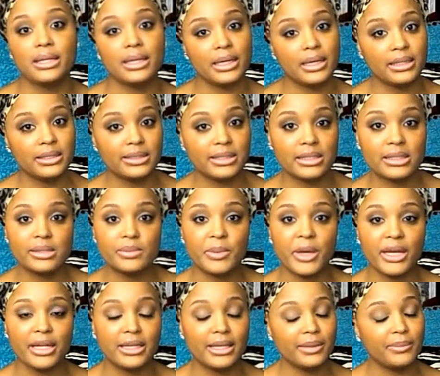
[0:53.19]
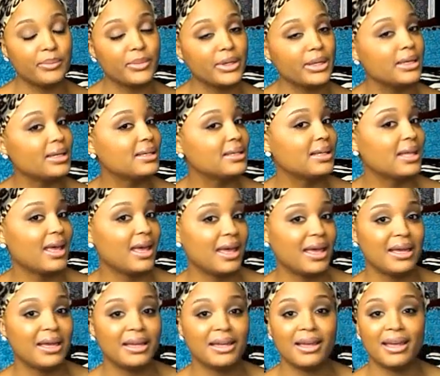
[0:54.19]
not as expected, but
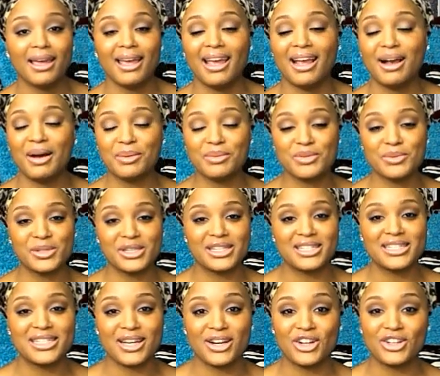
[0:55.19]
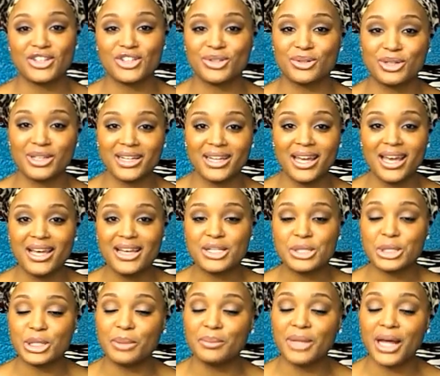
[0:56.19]
hey, it comes with the territory.
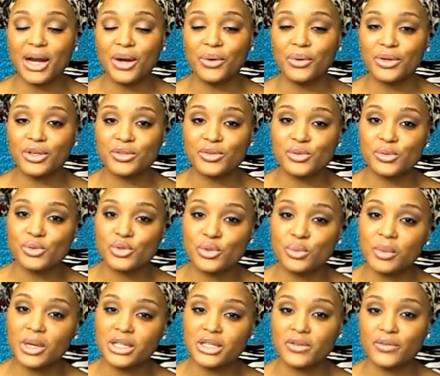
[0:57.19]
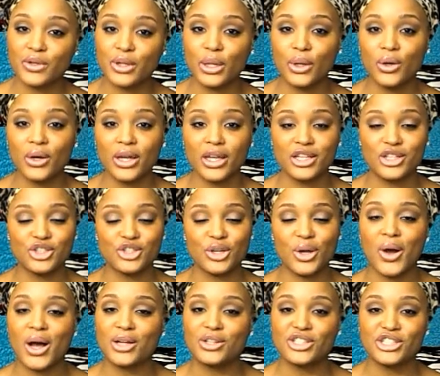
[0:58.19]
So I'm not going to do too much of a long
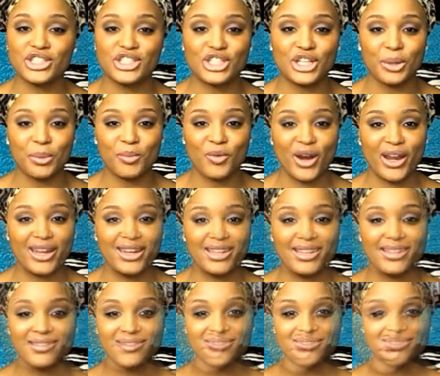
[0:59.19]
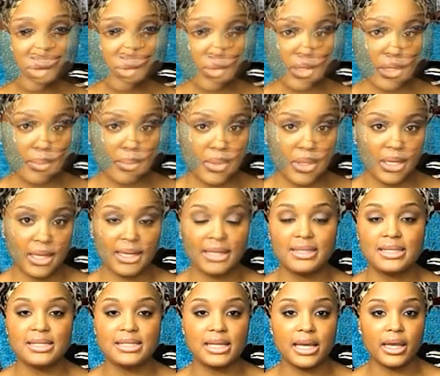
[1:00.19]
intro. I'll just jump right in. If you're going to be
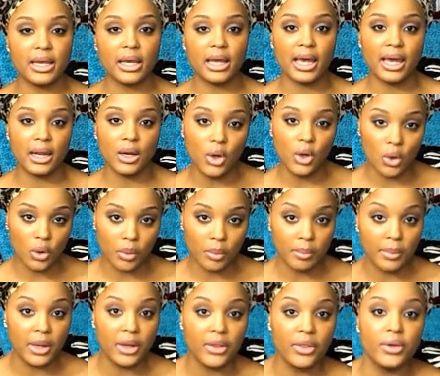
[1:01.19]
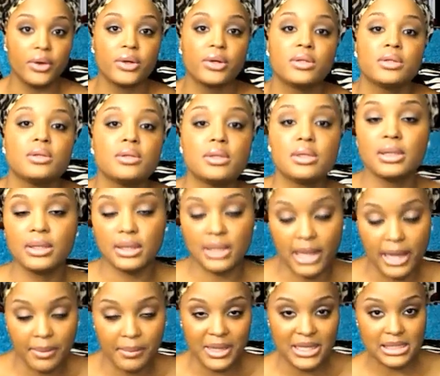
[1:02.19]
a stay-at-home mother
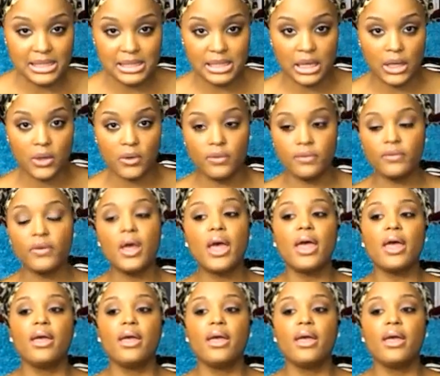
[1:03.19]
like myself,